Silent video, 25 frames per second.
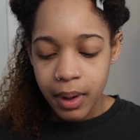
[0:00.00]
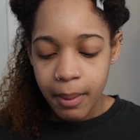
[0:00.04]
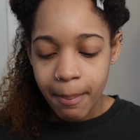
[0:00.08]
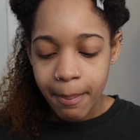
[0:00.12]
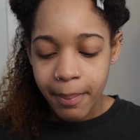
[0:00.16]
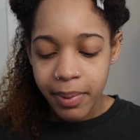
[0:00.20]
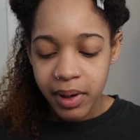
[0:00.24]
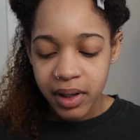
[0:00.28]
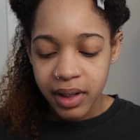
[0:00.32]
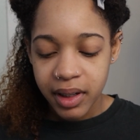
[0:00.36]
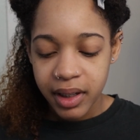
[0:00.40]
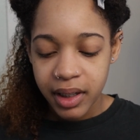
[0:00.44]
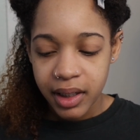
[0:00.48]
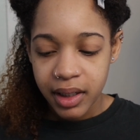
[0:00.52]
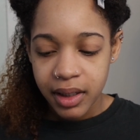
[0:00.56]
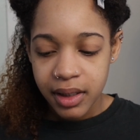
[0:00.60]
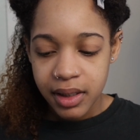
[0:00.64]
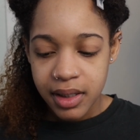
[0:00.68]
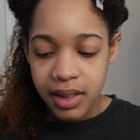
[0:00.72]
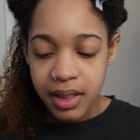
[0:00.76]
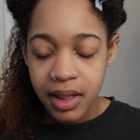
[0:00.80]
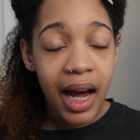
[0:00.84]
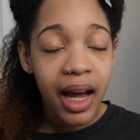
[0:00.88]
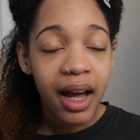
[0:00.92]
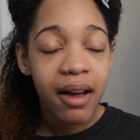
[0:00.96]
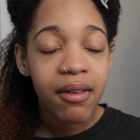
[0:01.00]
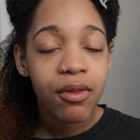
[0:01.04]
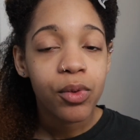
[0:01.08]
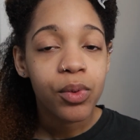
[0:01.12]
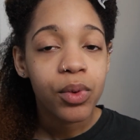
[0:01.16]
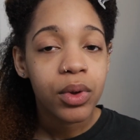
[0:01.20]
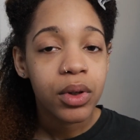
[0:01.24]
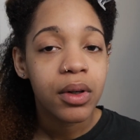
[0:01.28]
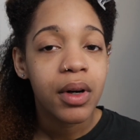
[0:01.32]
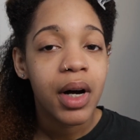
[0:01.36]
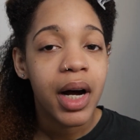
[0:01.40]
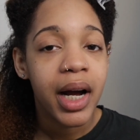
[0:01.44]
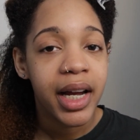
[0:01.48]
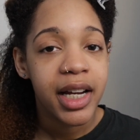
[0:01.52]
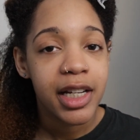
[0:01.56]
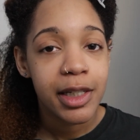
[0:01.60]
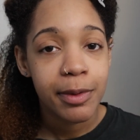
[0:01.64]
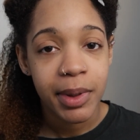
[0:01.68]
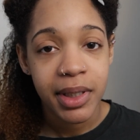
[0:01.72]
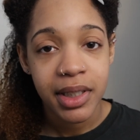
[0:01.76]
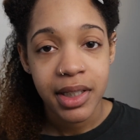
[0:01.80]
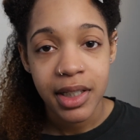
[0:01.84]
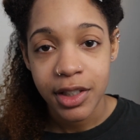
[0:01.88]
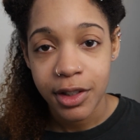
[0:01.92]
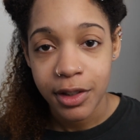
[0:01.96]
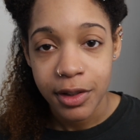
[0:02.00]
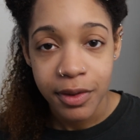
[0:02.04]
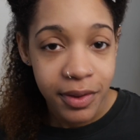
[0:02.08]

but I have real high expectations